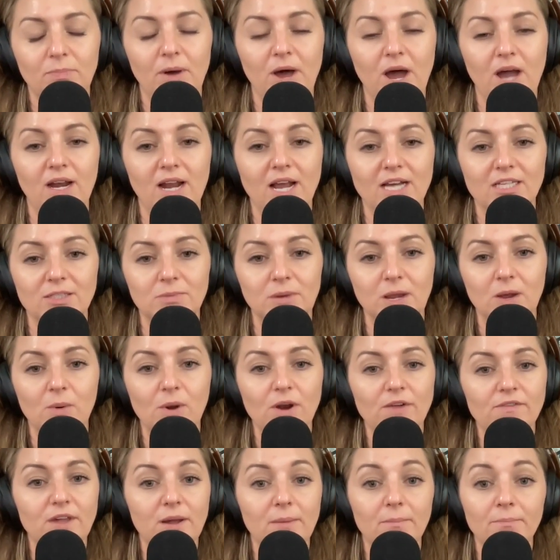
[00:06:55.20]
podcast being
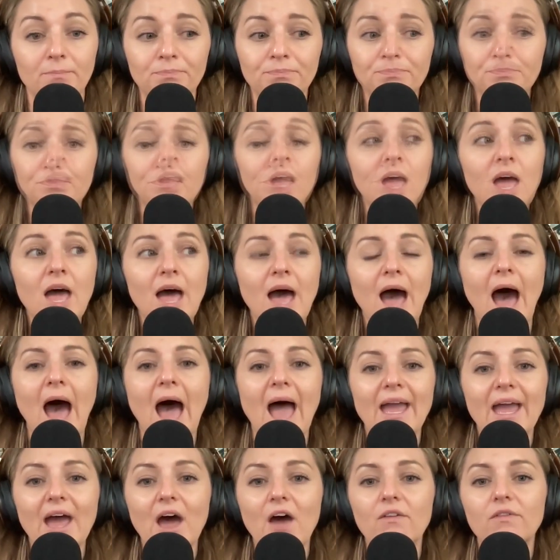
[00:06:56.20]
one of them.
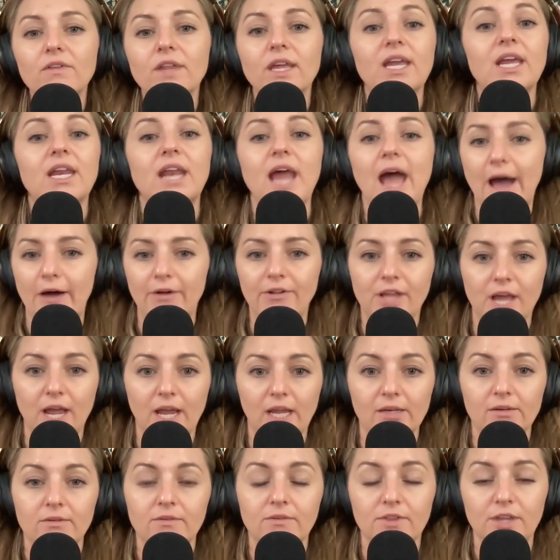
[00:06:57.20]
I have like an
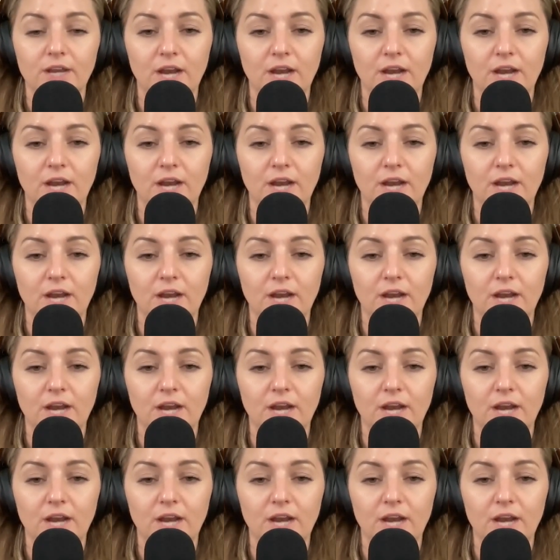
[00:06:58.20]
outline